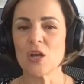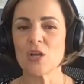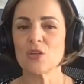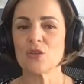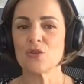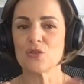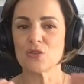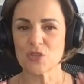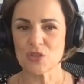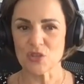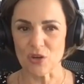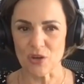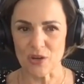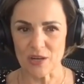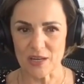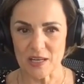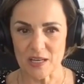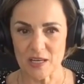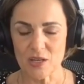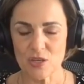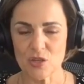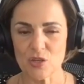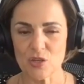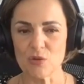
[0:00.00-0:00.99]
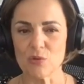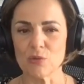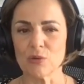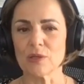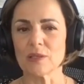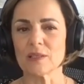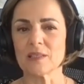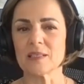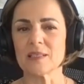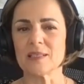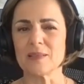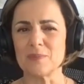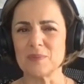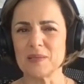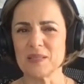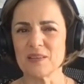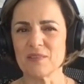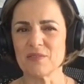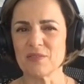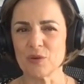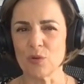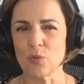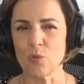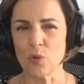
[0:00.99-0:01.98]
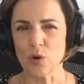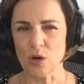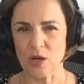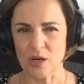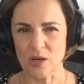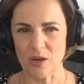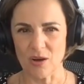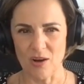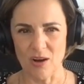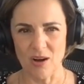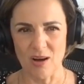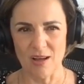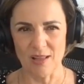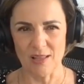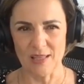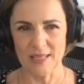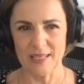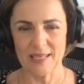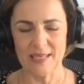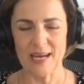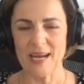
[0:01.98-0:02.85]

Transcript: you were a little bit of a workaholic.